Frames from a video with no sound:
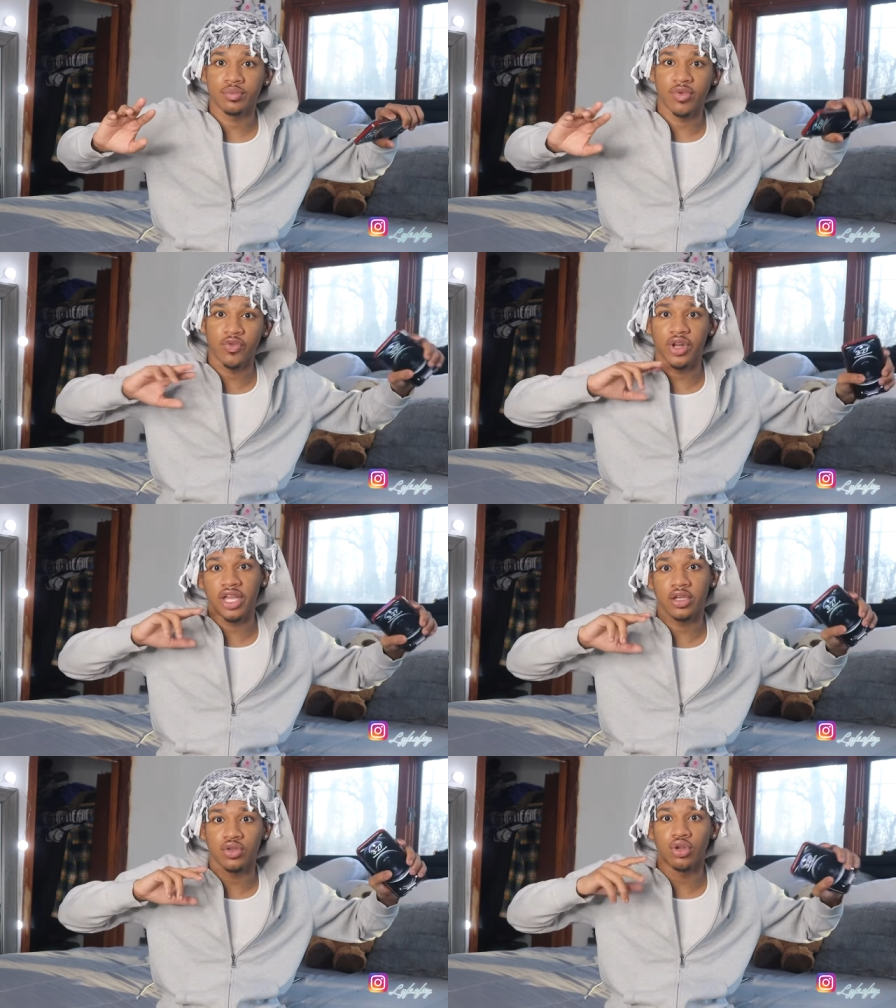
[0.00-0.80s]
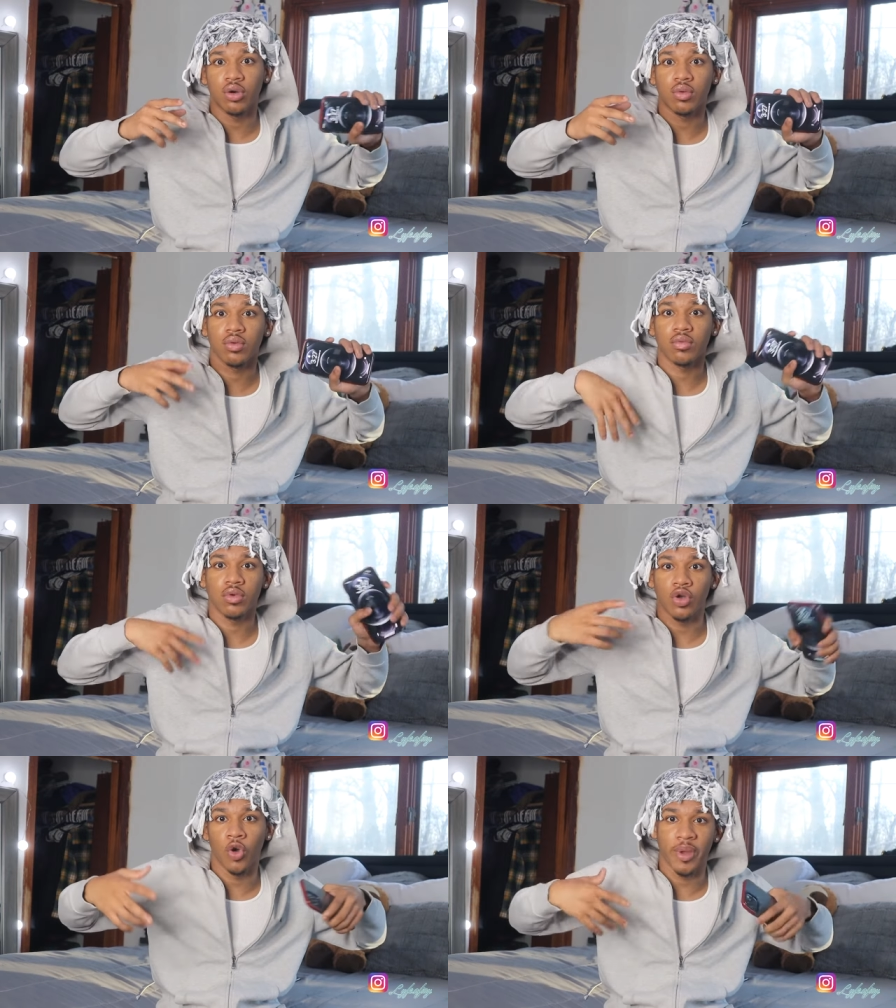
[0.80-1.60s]
before they could, you know,
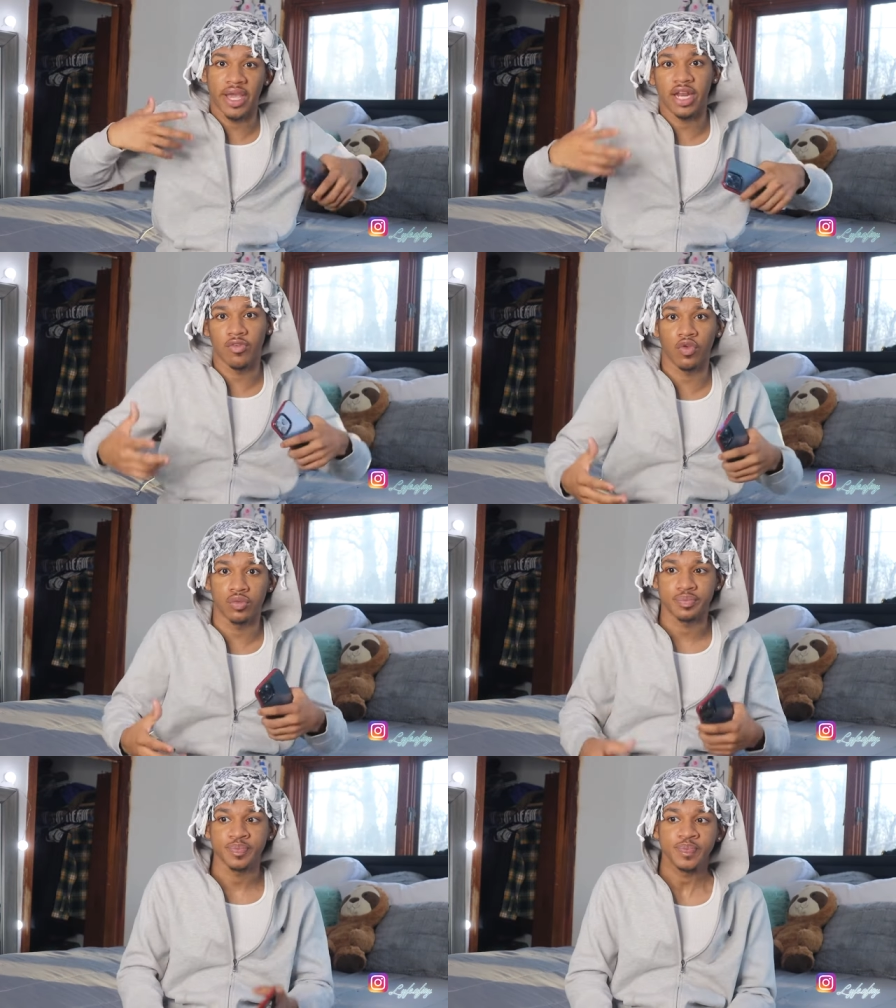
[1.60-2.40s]
go back in their room.